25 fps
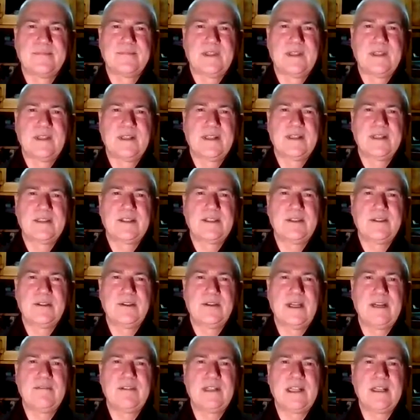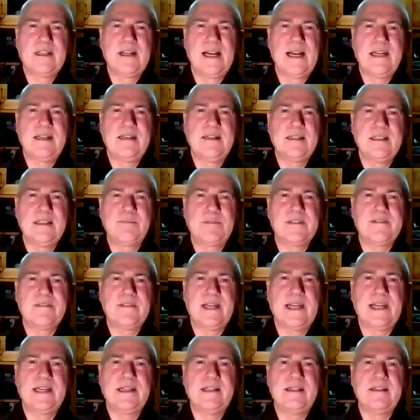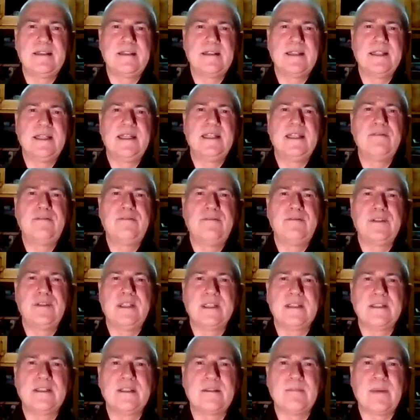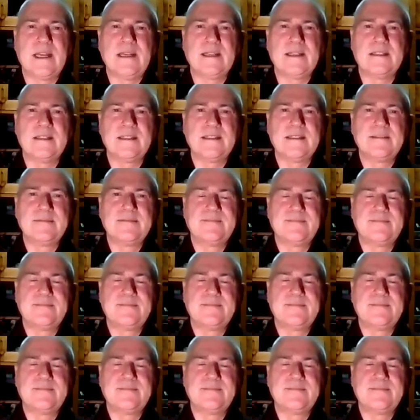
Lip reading: until your loving kindness pervades infinite space.